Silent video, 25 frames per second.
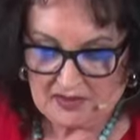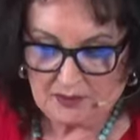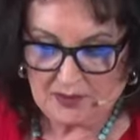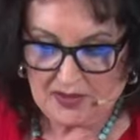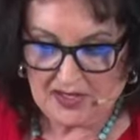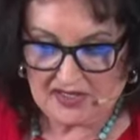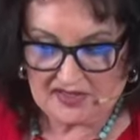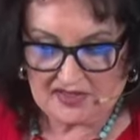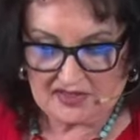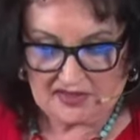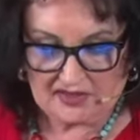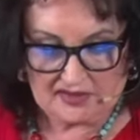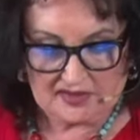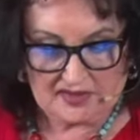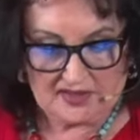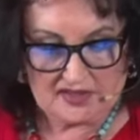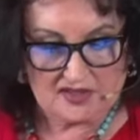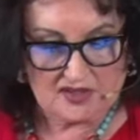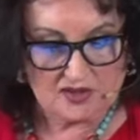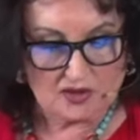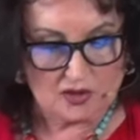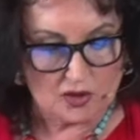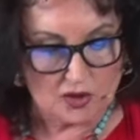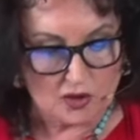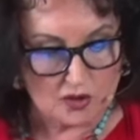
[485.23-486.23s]

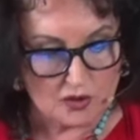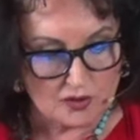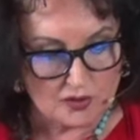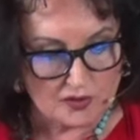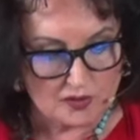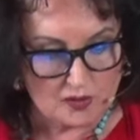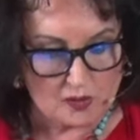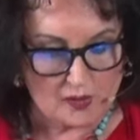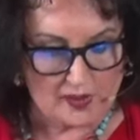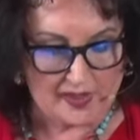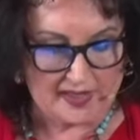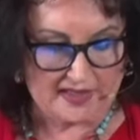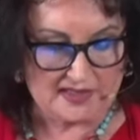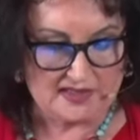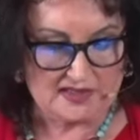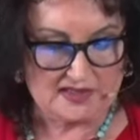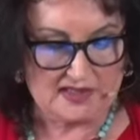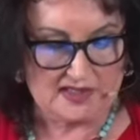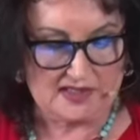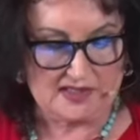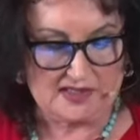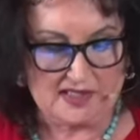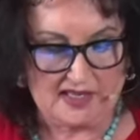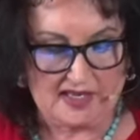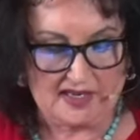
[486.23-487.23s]
pestilence, earthquakes
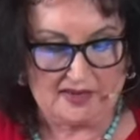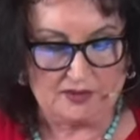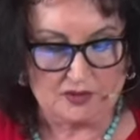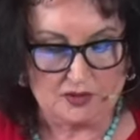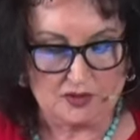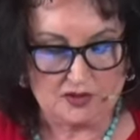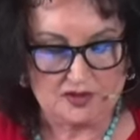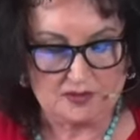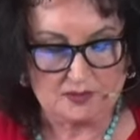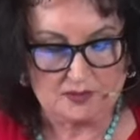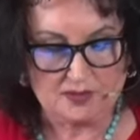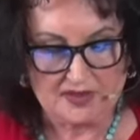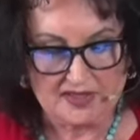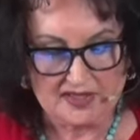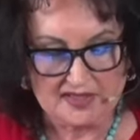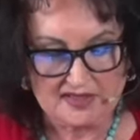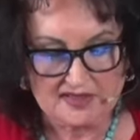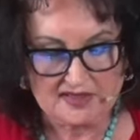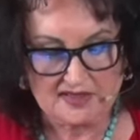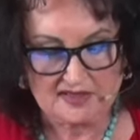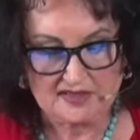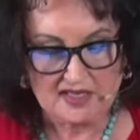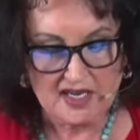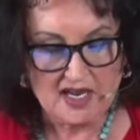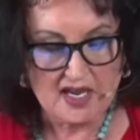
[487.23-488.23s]
in diverse
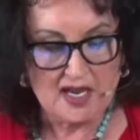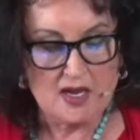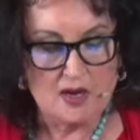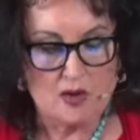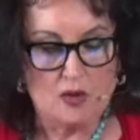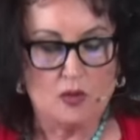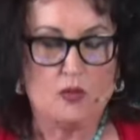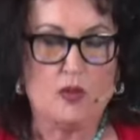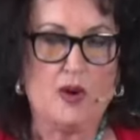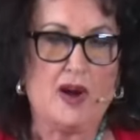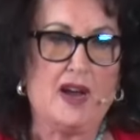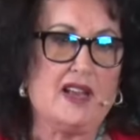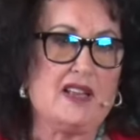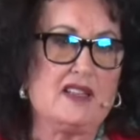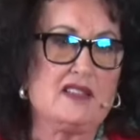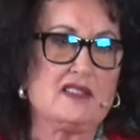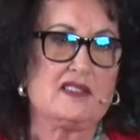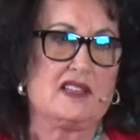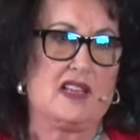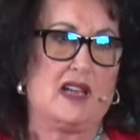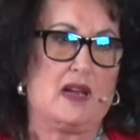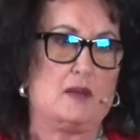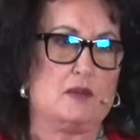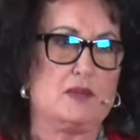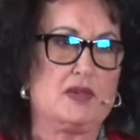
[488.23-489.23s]
places. Why is
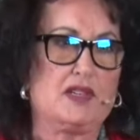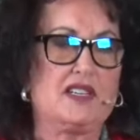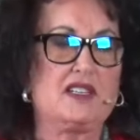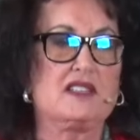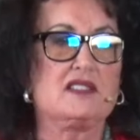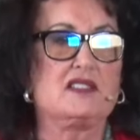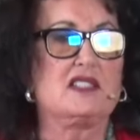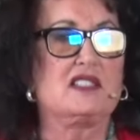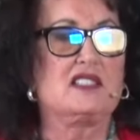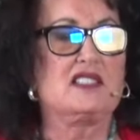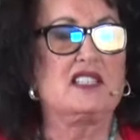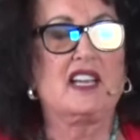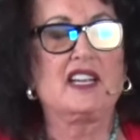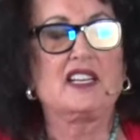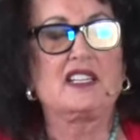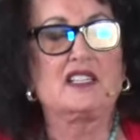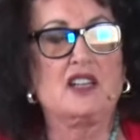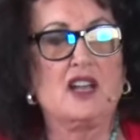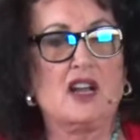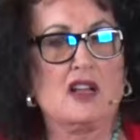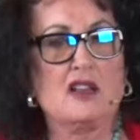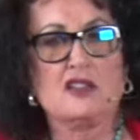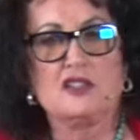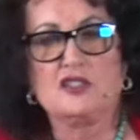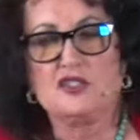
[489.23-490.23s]
that? Because the
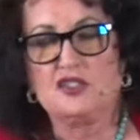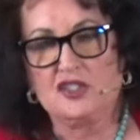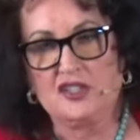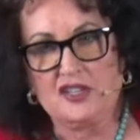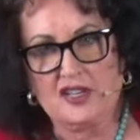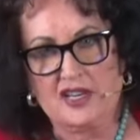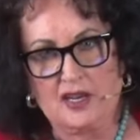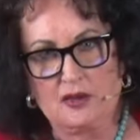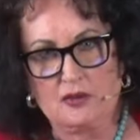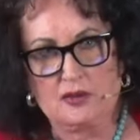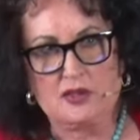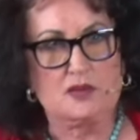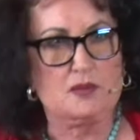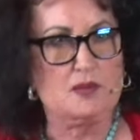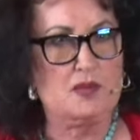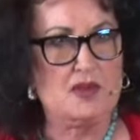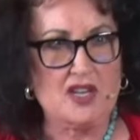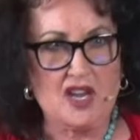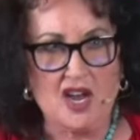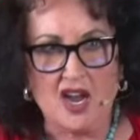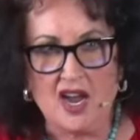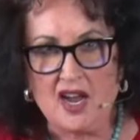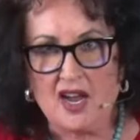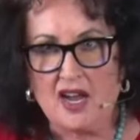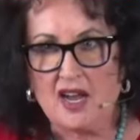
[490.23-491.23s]
technology now is
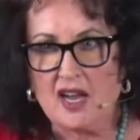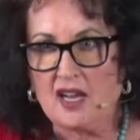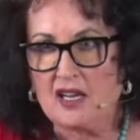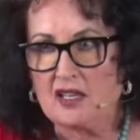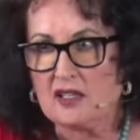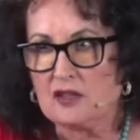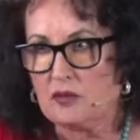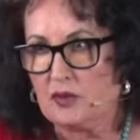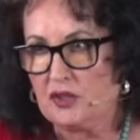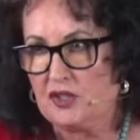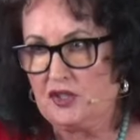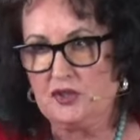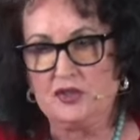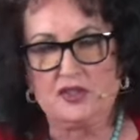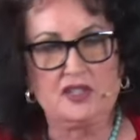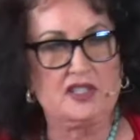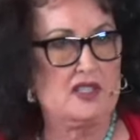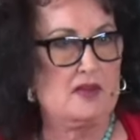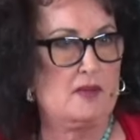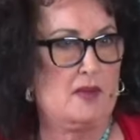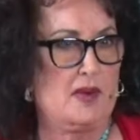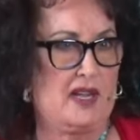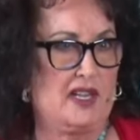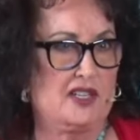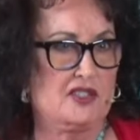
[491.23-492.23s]
beyond what you
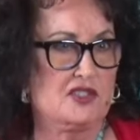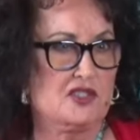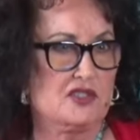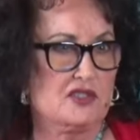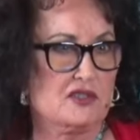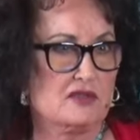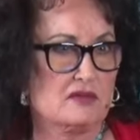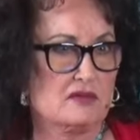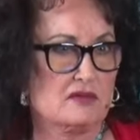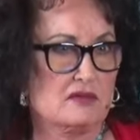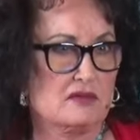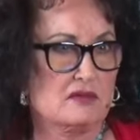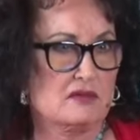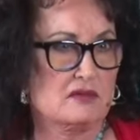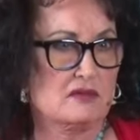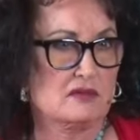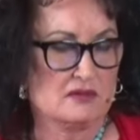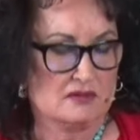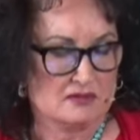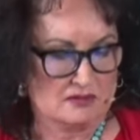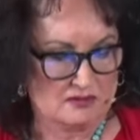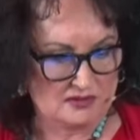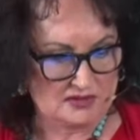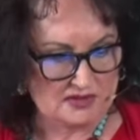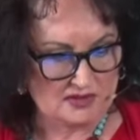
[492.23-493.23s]
can imagine.
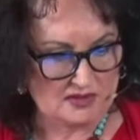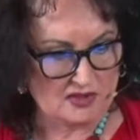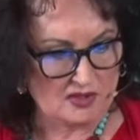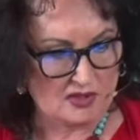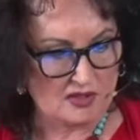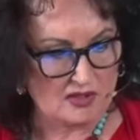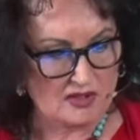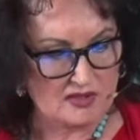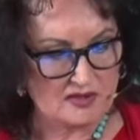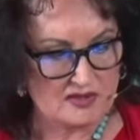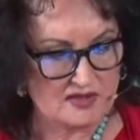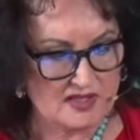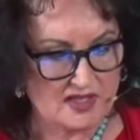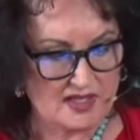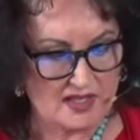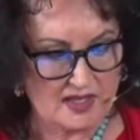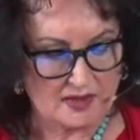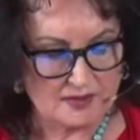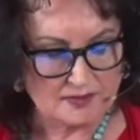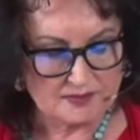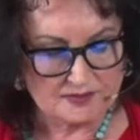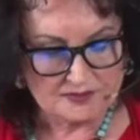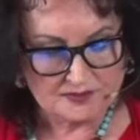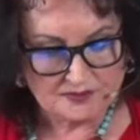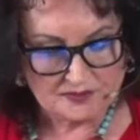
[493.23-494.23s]
That's all I'll say.
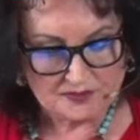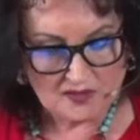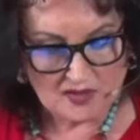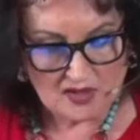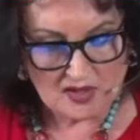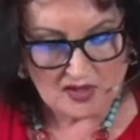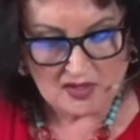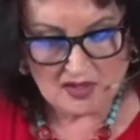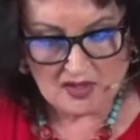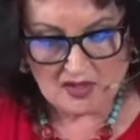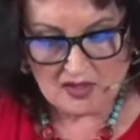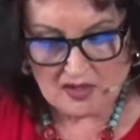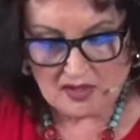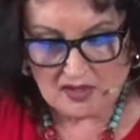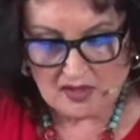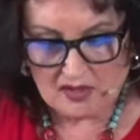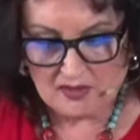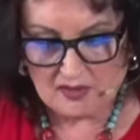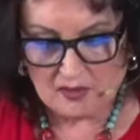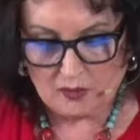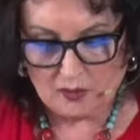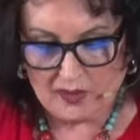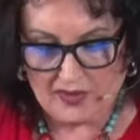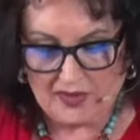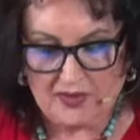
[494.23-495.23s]

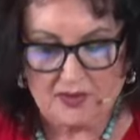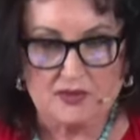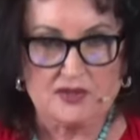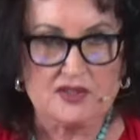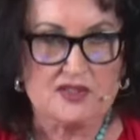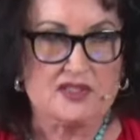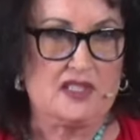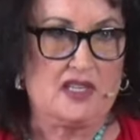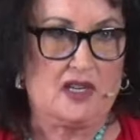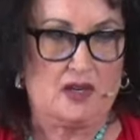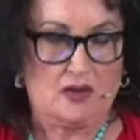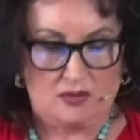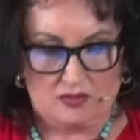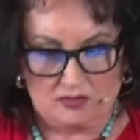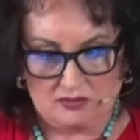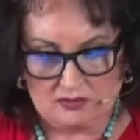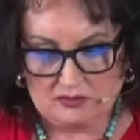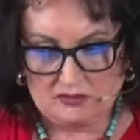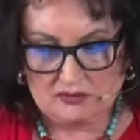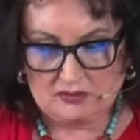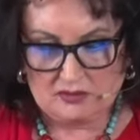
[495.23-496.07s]
The weather is now